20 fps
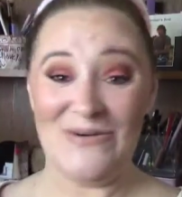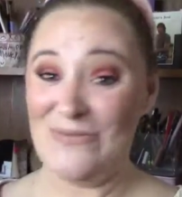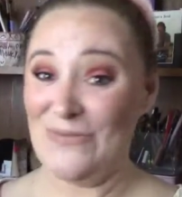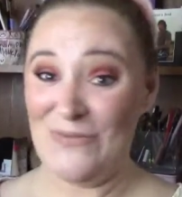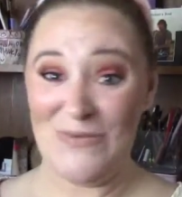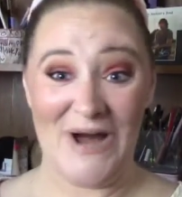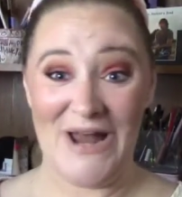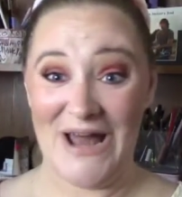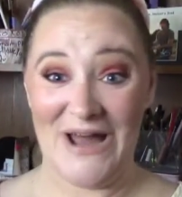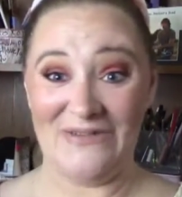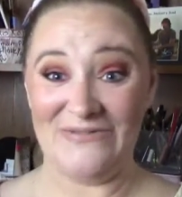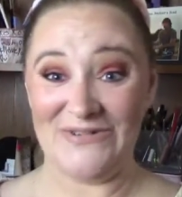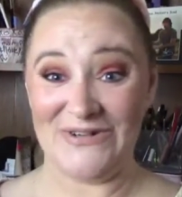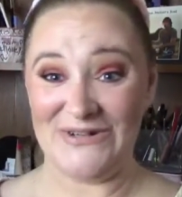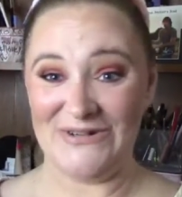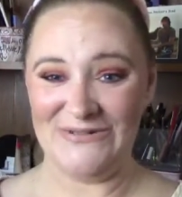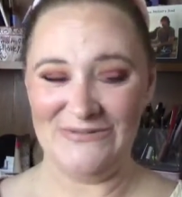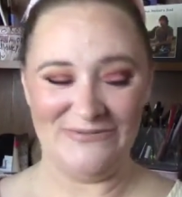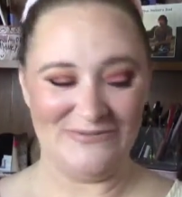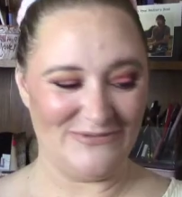
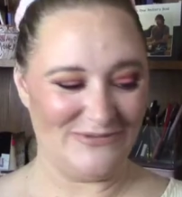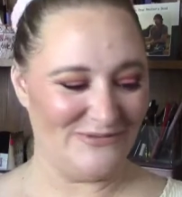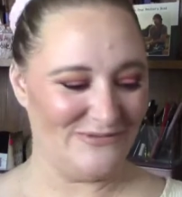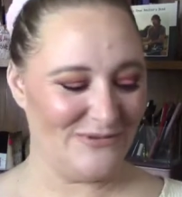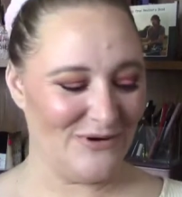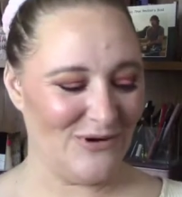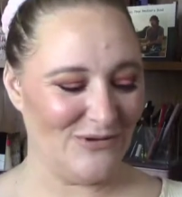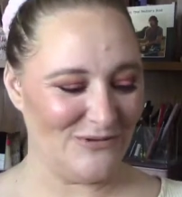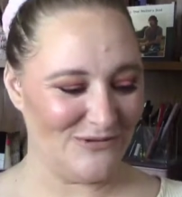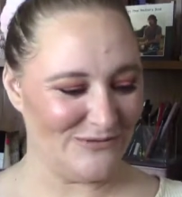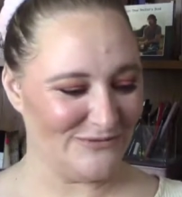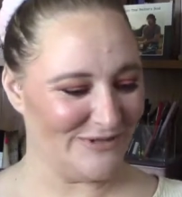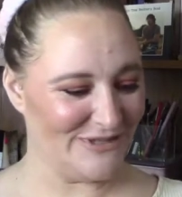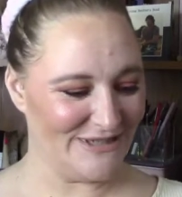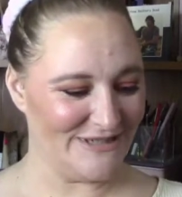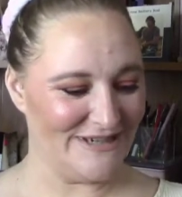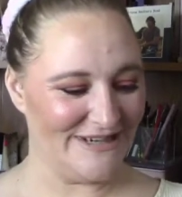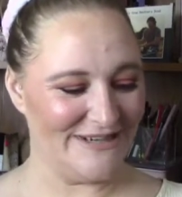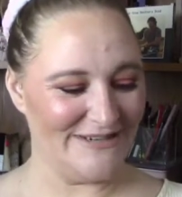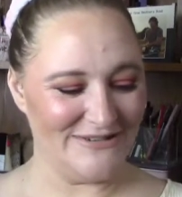Whatever, we're rolling
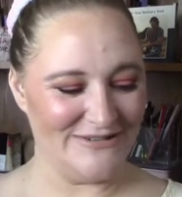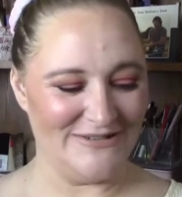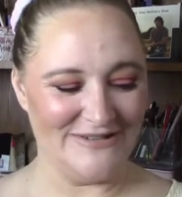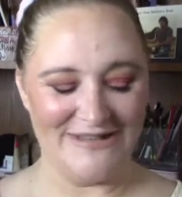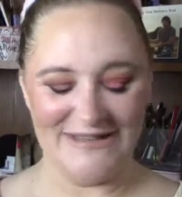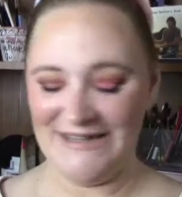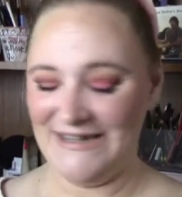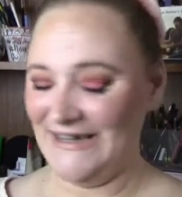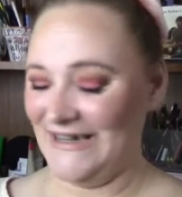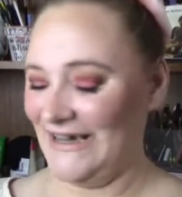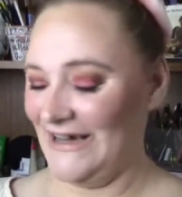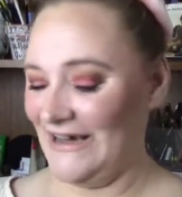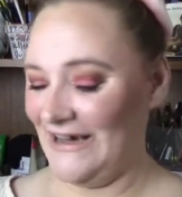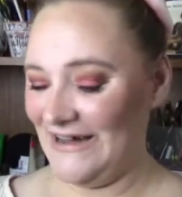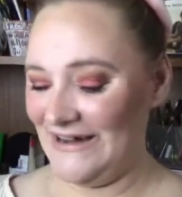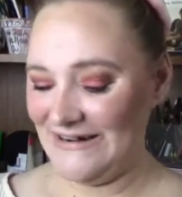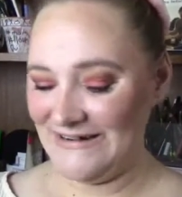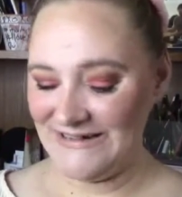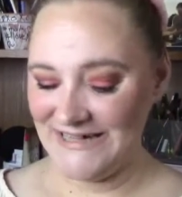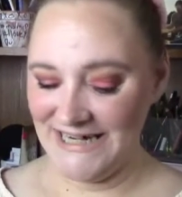with it.
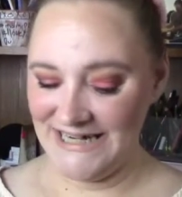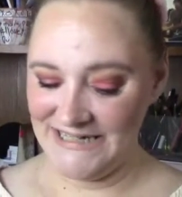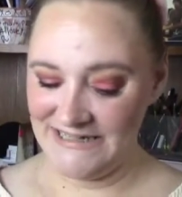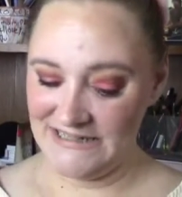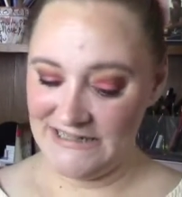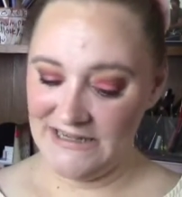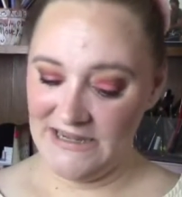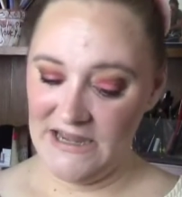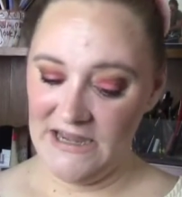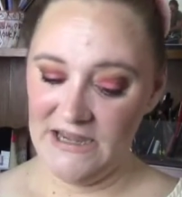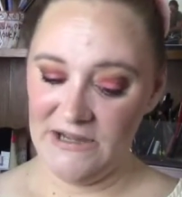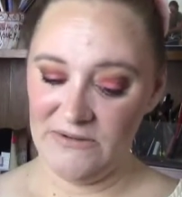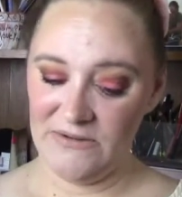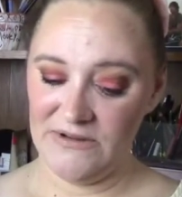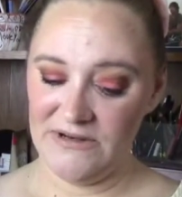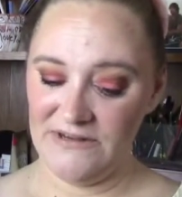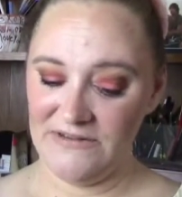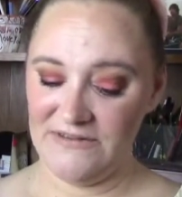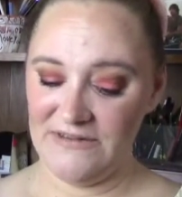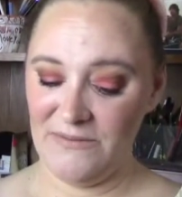Alright, I'm
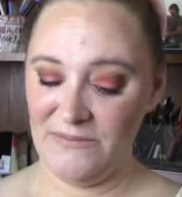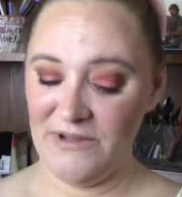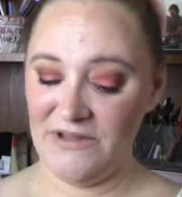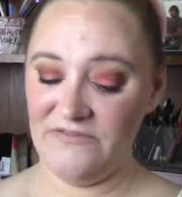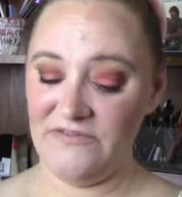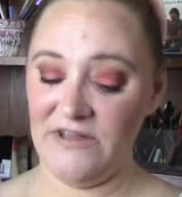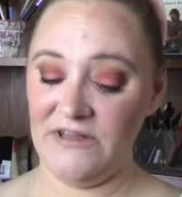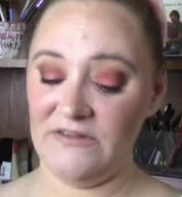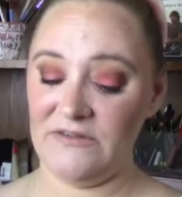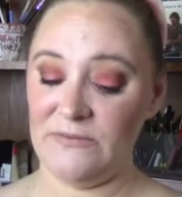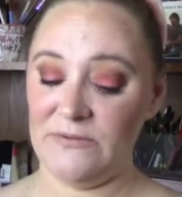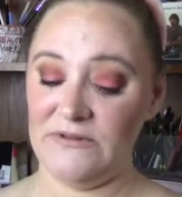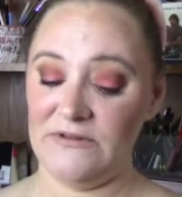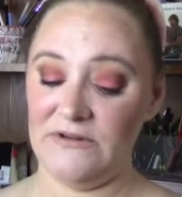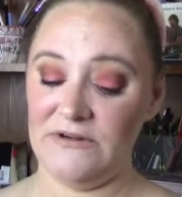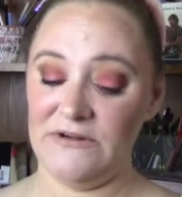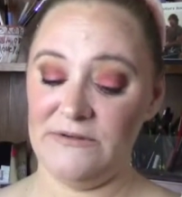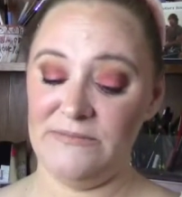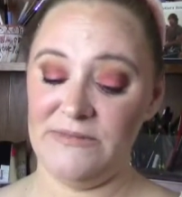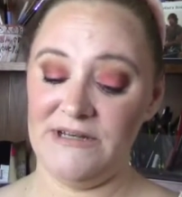going to set my face with the
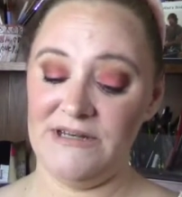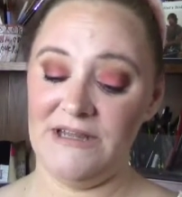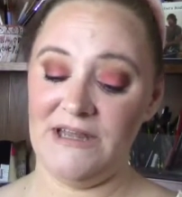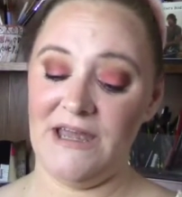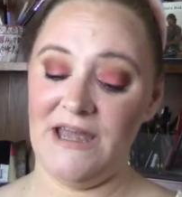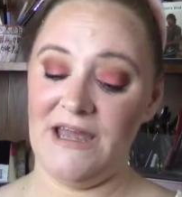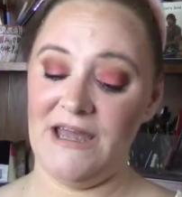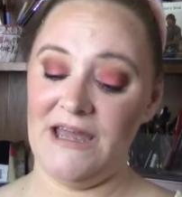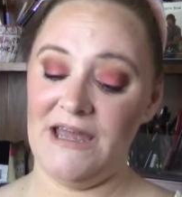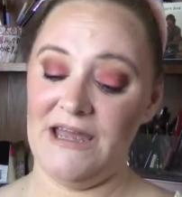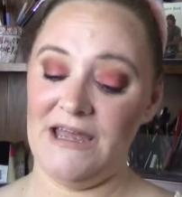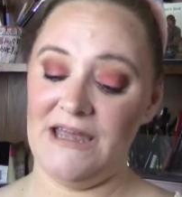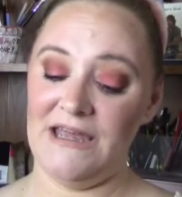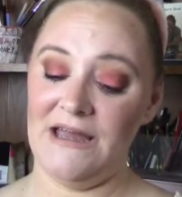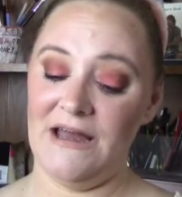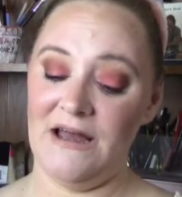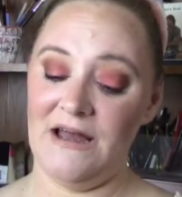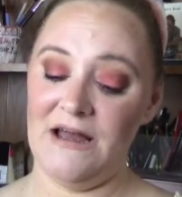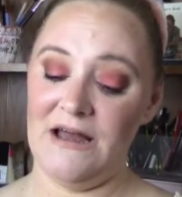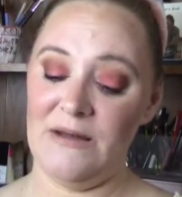Urban Decay
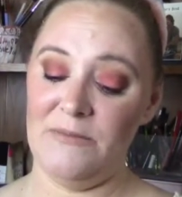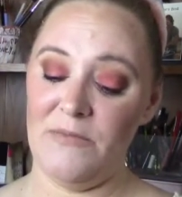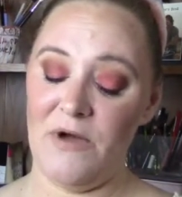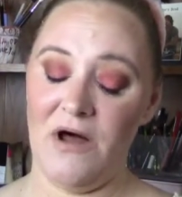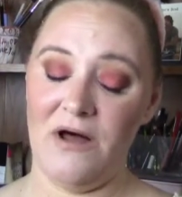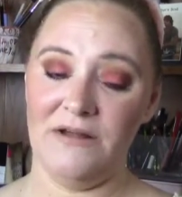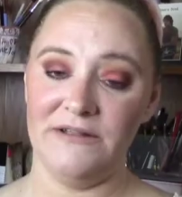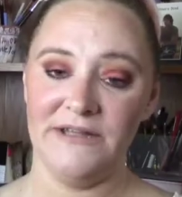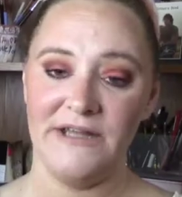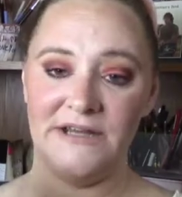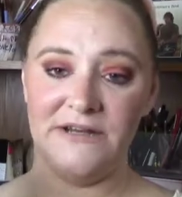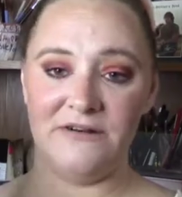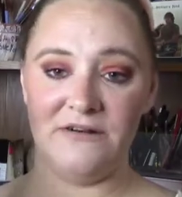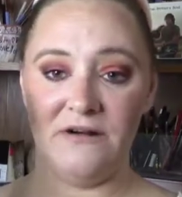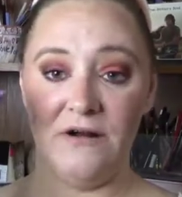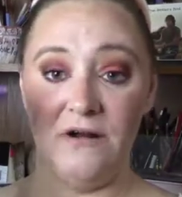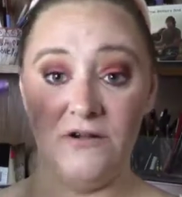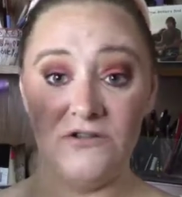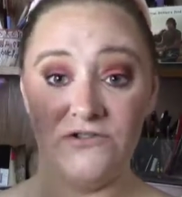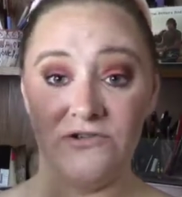All
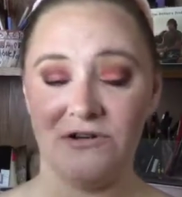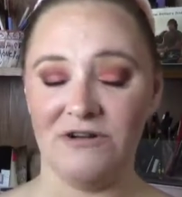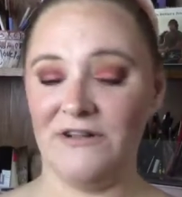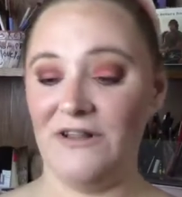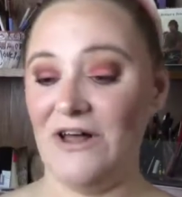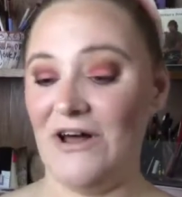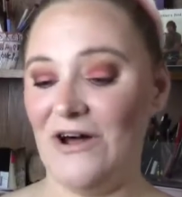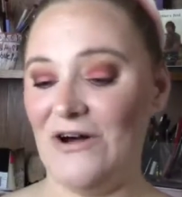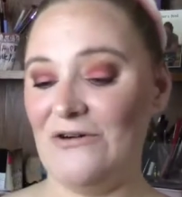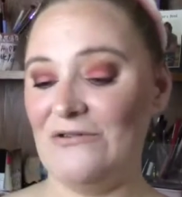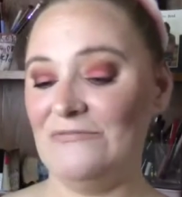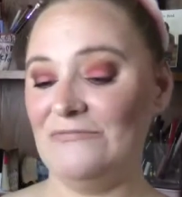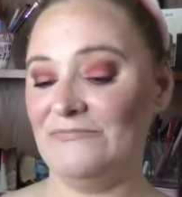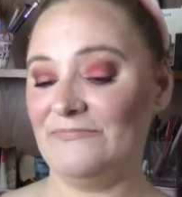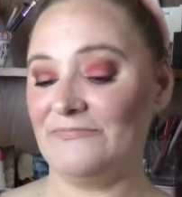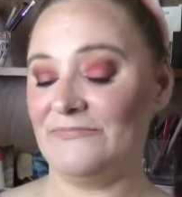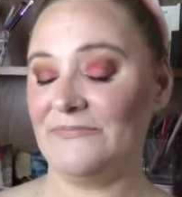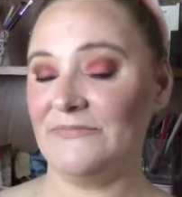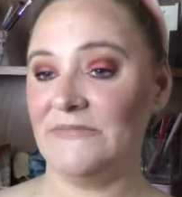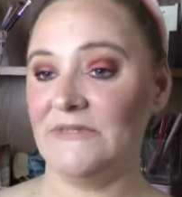Nighter Ultra Glow
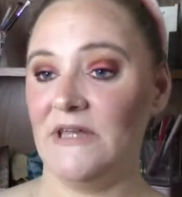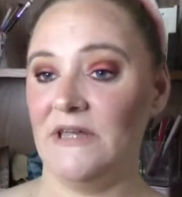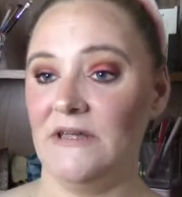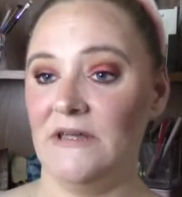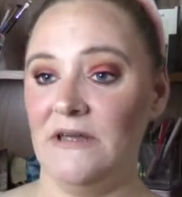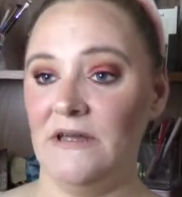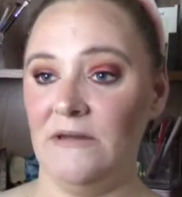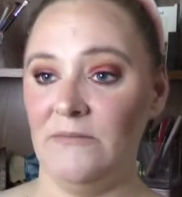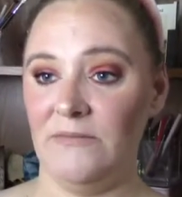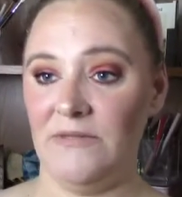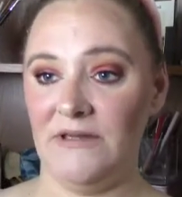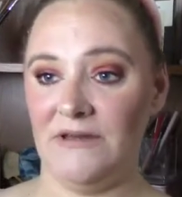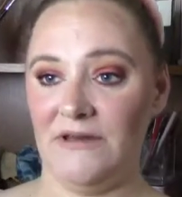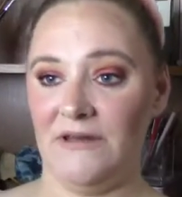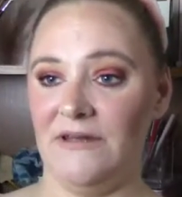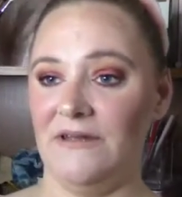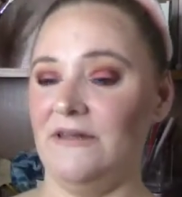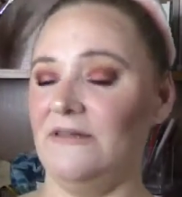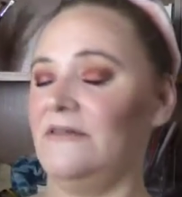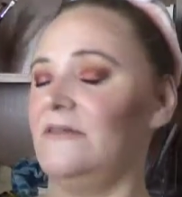
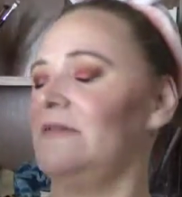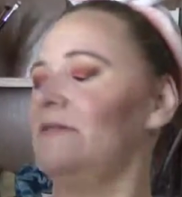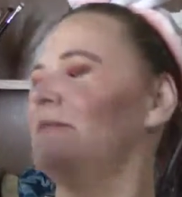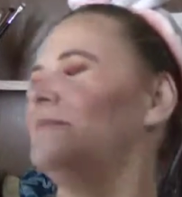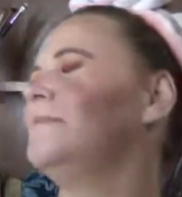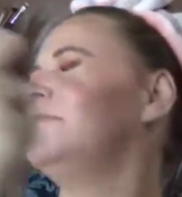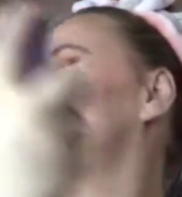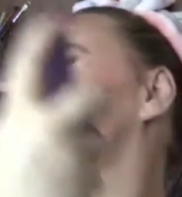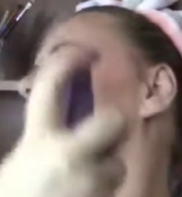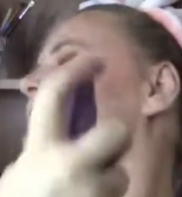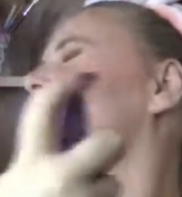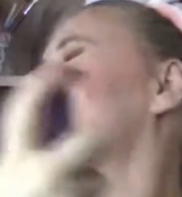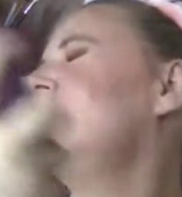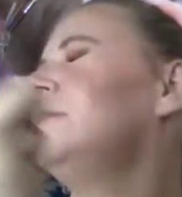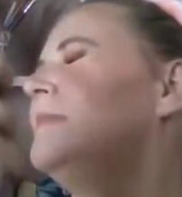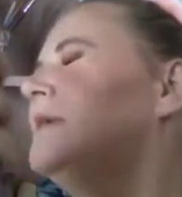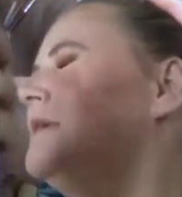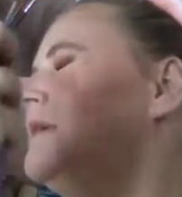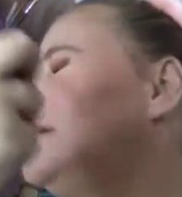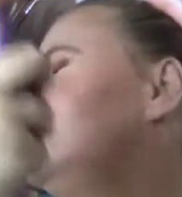because
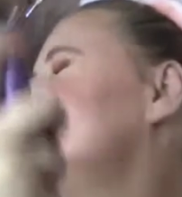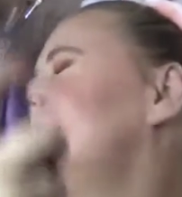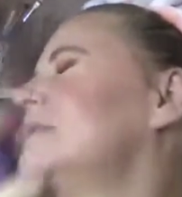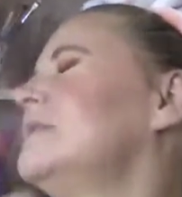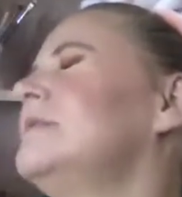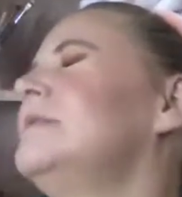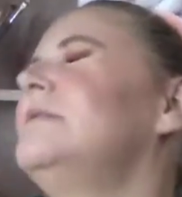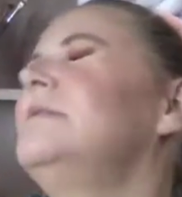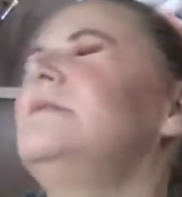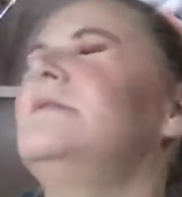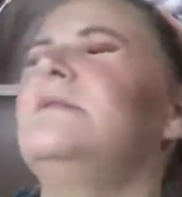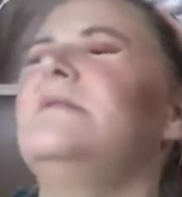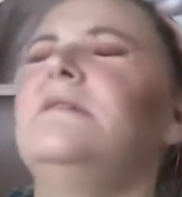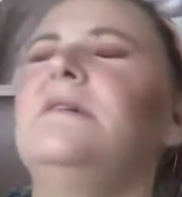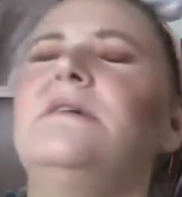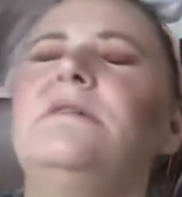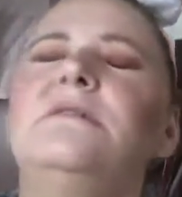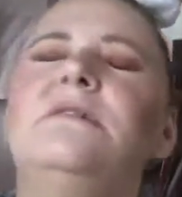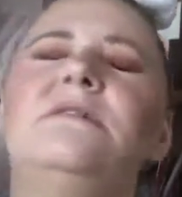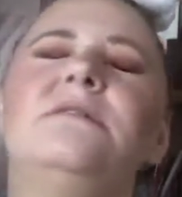Mama likes a glowy